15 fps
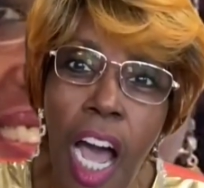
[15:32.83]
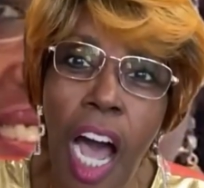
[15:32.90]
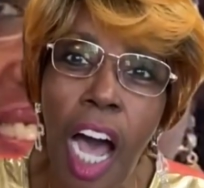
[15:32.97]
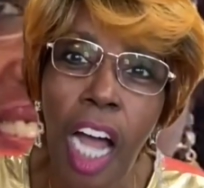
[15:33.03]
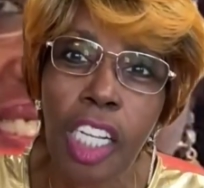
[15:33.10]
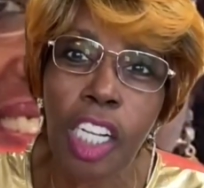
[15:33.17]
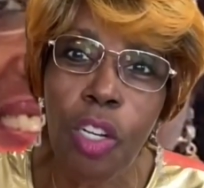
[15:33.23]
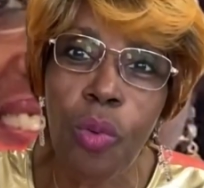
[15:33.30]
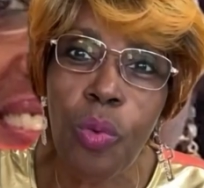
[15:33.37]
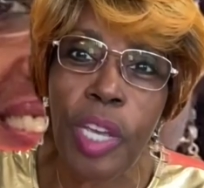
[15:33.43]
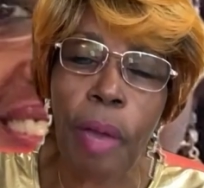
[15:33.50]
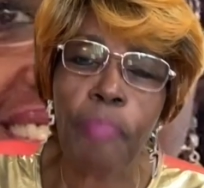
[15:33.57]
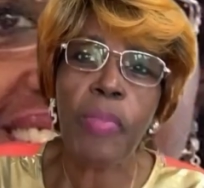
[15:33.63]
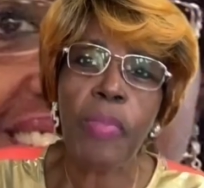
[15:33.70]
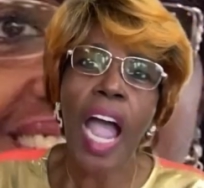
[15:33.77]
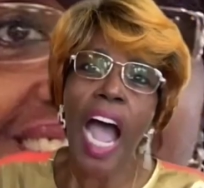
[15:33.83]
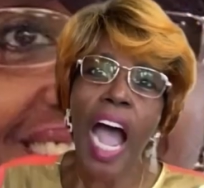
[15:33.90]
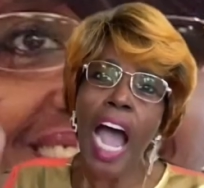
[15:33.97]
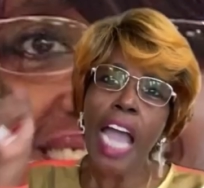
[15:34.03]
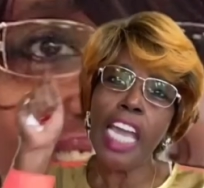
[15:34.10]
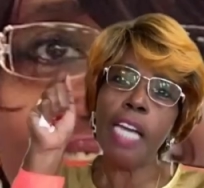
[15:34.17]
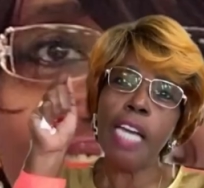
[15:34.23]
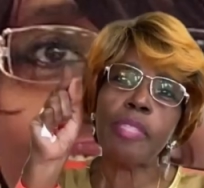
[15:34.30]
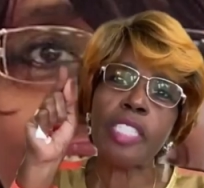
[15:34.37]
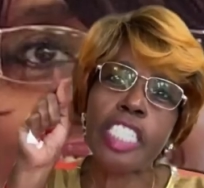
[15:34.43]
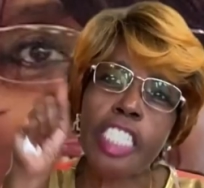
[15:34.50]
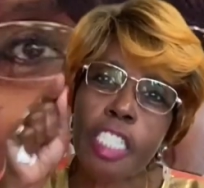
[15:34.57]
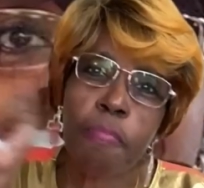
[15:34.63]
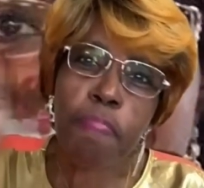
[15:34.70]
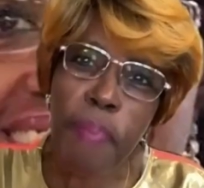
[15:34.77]
Hallelujah. I am
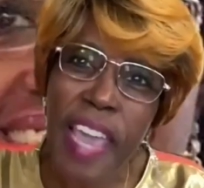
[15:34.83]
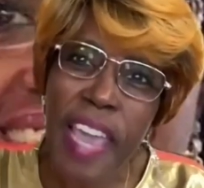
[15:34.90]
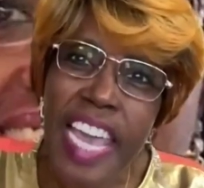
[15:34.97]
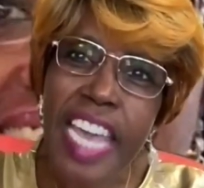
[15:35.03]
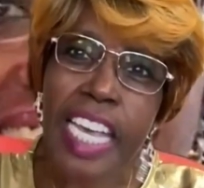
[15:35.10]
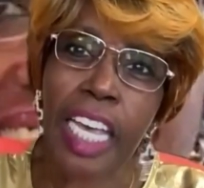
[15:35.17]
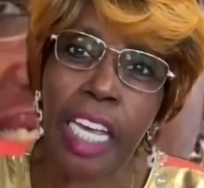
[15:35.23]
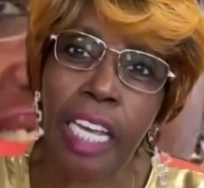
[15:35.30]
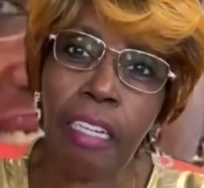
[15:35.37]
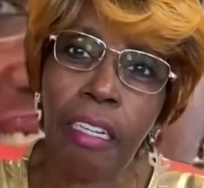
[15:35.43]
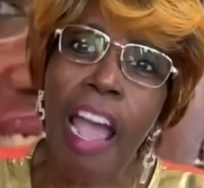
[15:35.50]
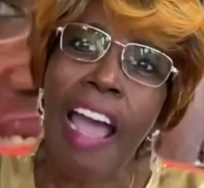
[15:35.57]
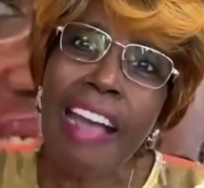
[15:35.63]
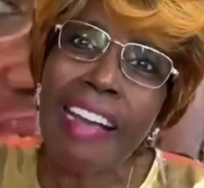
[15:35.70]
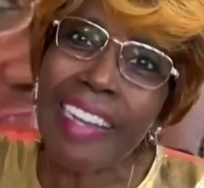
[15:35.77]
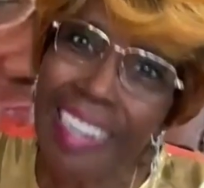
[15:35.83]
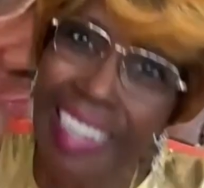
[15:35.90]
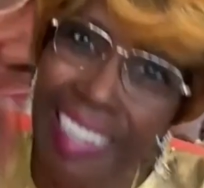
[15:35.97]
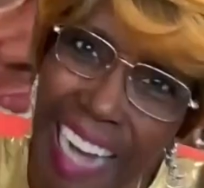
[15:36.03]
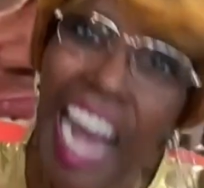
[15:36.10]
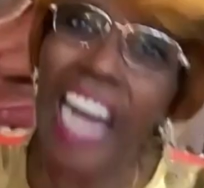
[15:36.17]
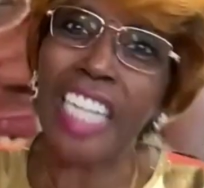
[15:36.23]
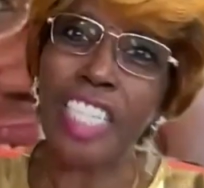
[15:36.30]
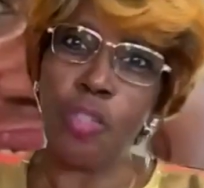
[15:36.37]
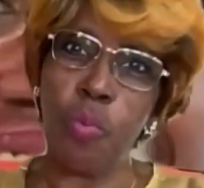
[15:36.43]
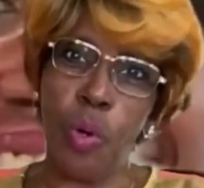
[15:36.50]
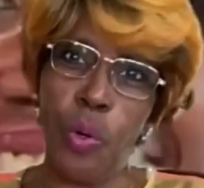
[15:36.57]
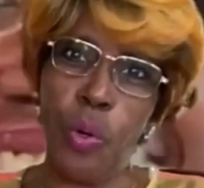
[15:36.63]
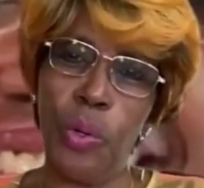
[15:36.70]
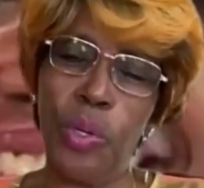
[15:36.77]
speaking God's
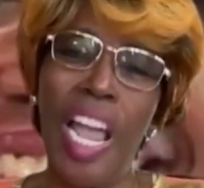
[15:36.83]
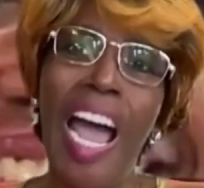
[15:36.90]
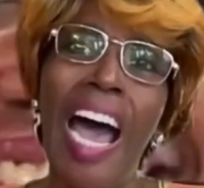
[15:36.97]
word.